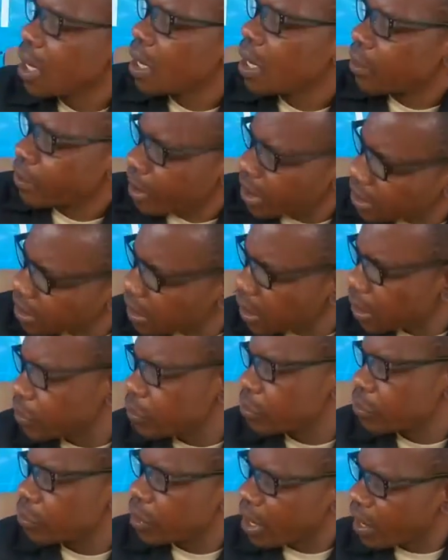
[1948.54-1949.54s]
Right now you
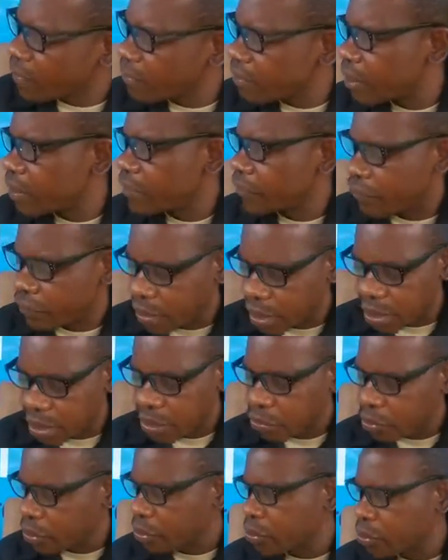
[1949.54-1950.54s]
do have a Fulani,
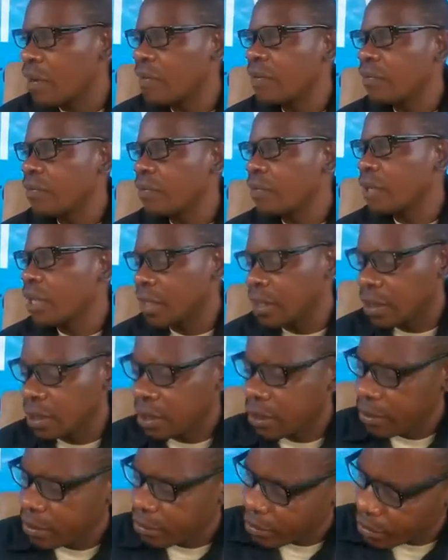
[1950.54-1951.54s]
we do have a Fulani
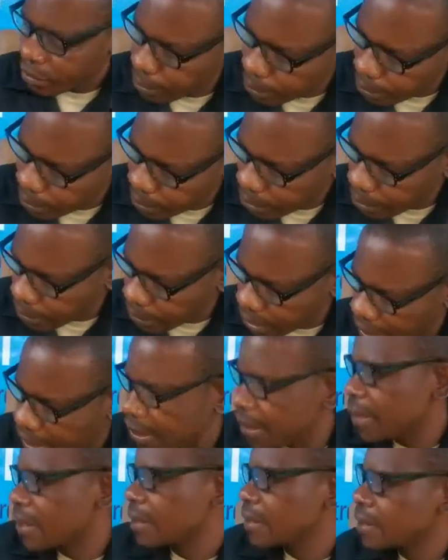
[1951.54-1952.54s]
man
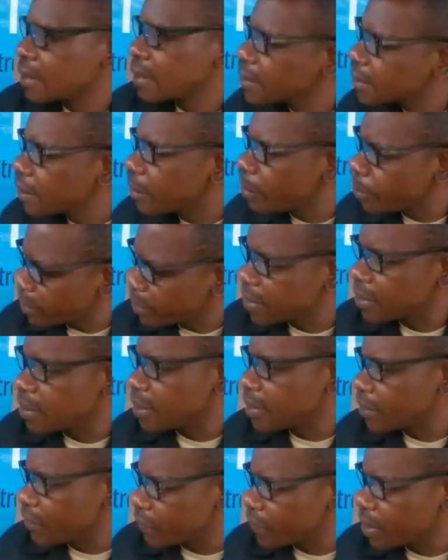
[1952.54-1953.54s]
that is the
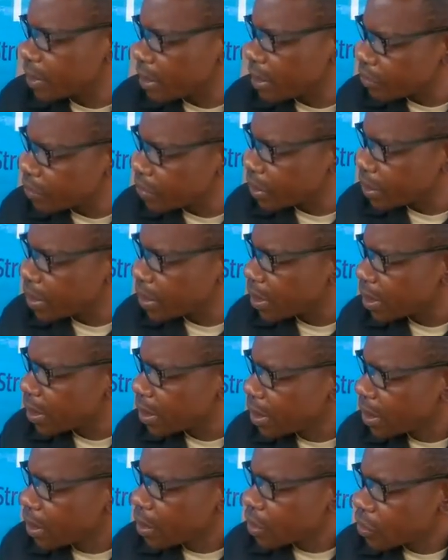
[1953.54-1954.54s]
president of this country.
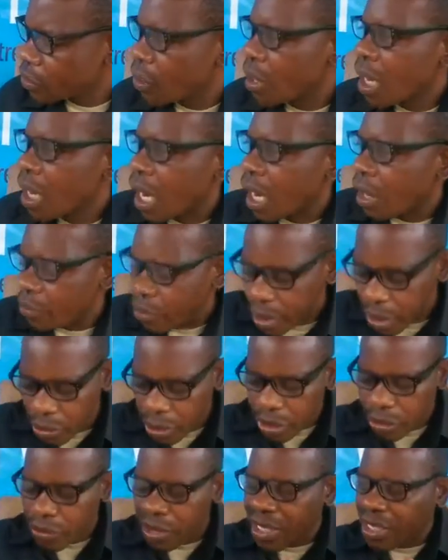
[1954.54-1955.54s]
So are we
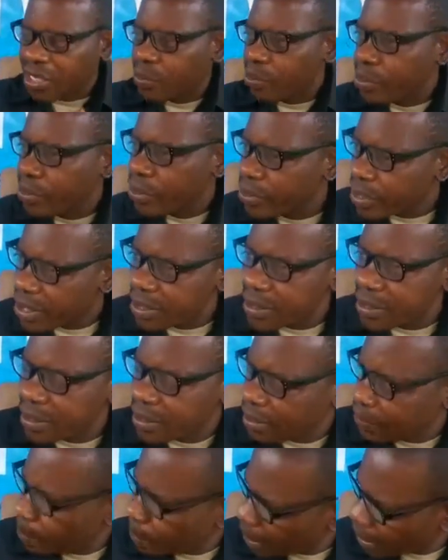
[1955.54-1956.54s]
going to experience a
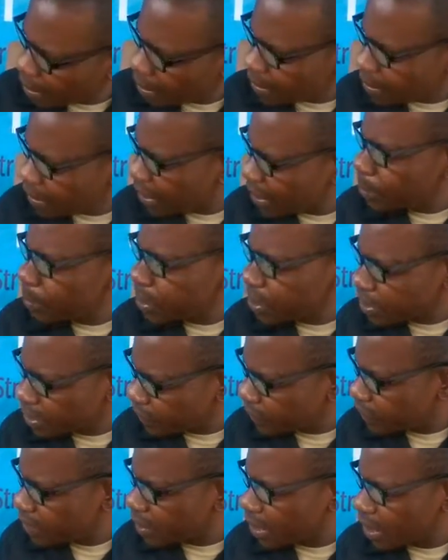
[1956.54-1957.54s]
paradigm
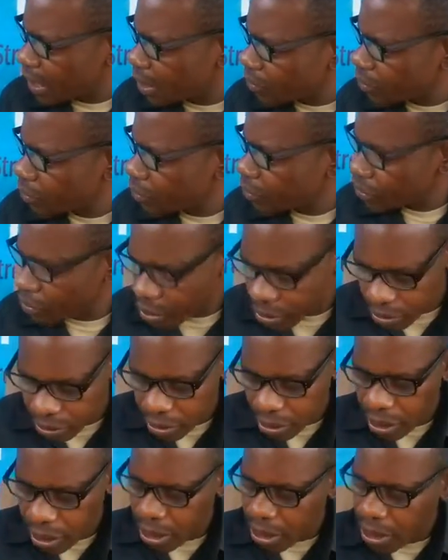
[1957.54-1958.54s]
shift now towards
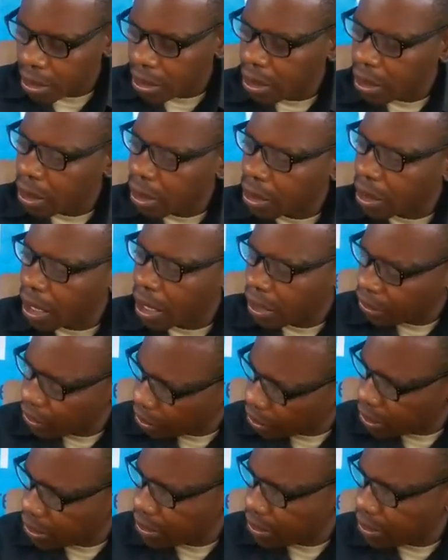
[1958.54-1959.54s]

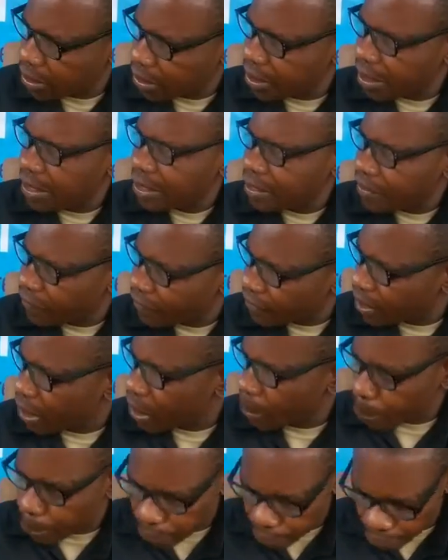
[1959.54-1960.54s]
taking a different
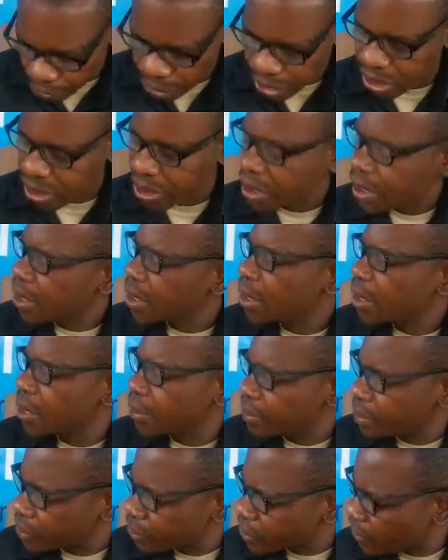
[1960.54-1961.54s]
approach in
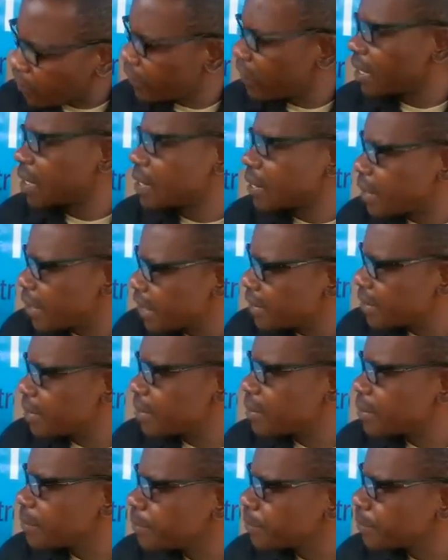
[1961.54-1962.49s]
resolving this crisis?